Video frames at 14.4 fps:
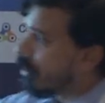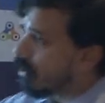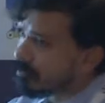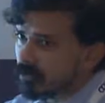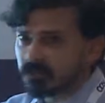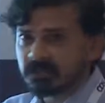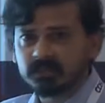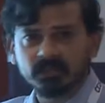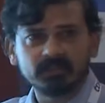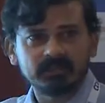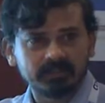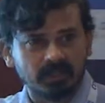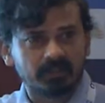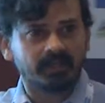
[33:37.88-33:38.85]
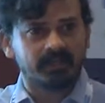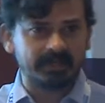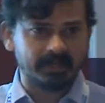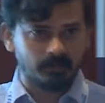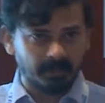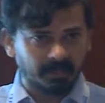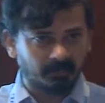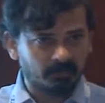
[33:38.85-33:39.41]
almost certainly
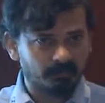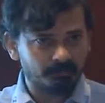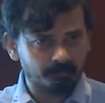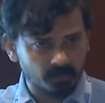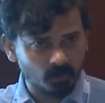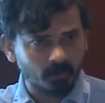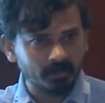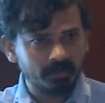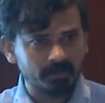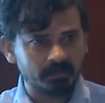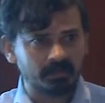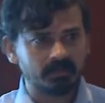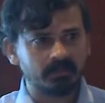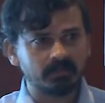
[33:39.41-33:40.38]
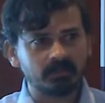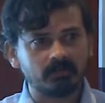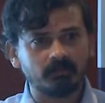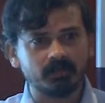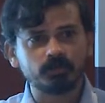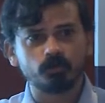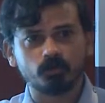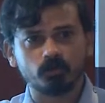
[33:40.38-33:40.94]
coming beyond uh,
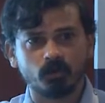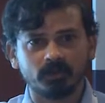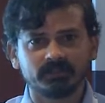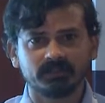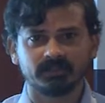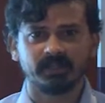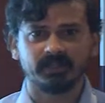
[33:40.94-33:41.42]
once you cross